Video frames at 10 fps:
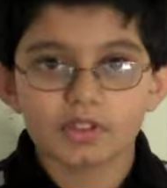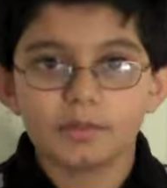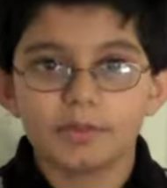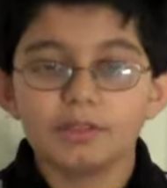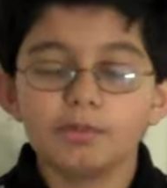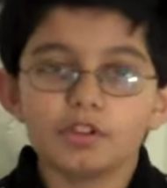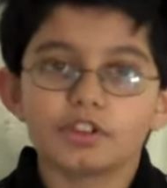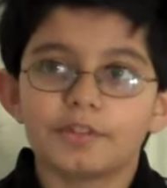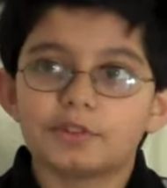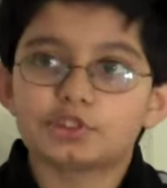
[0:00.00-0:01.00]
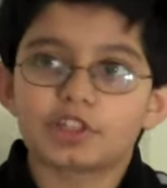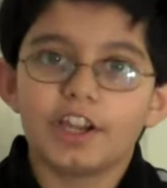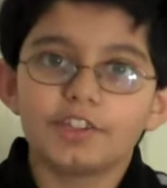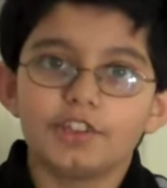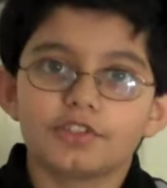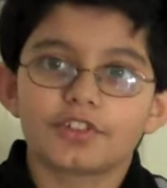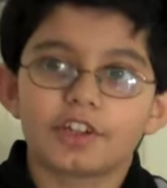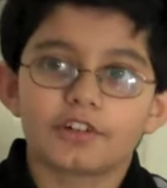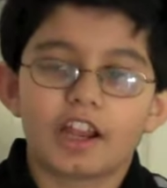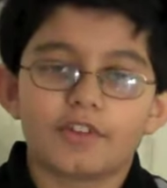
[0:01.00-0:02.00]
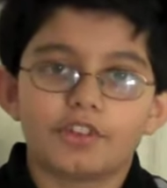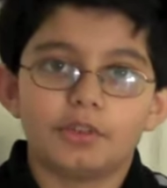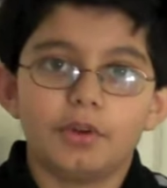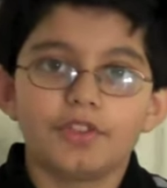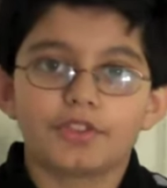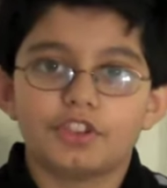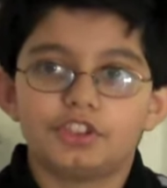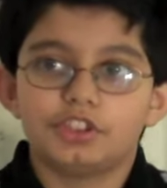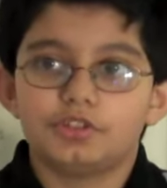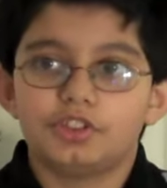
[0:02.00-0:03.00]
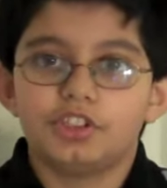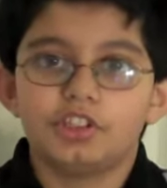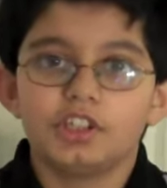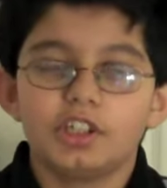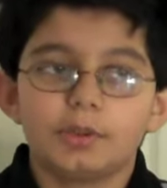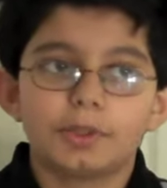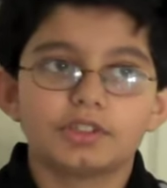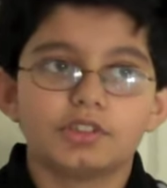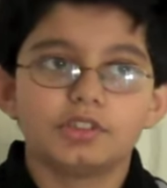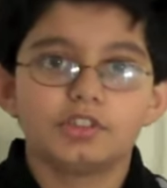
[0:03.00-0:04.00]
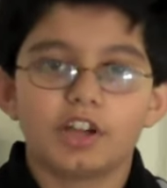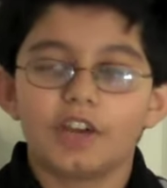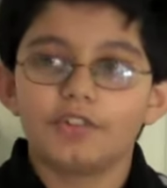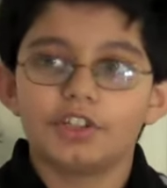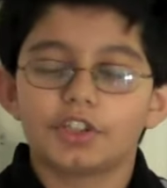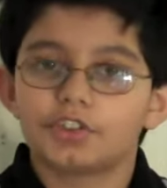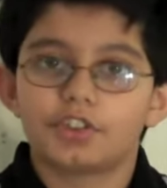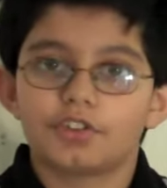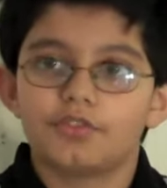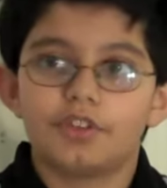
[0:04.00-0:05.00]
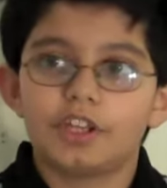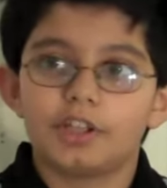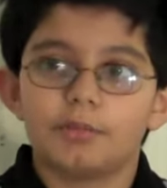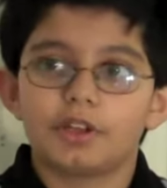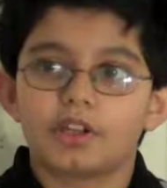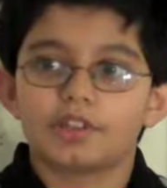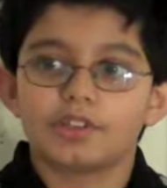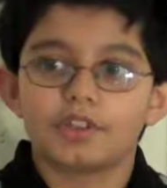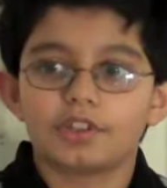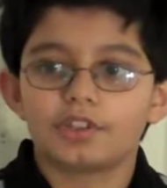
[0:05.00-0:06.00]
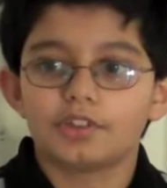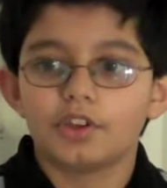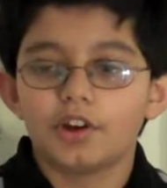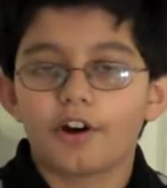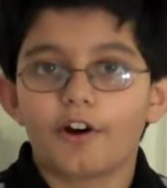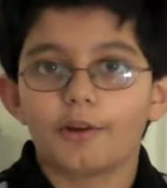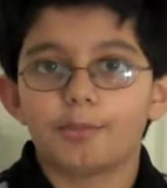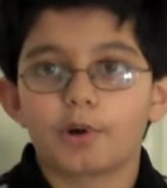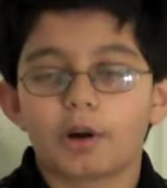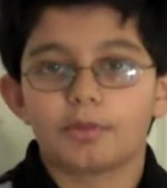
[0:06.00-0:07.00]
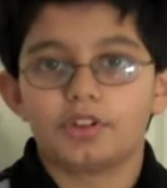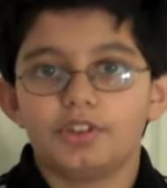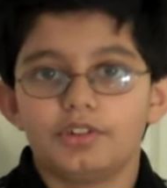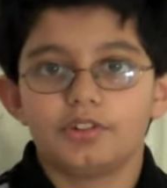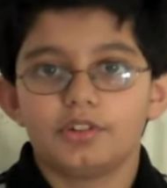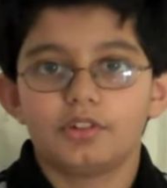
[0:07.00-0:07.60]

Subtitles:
people have been trying to unify gravity with the GUT, but gravity just doesn't fit in because of its odd properties.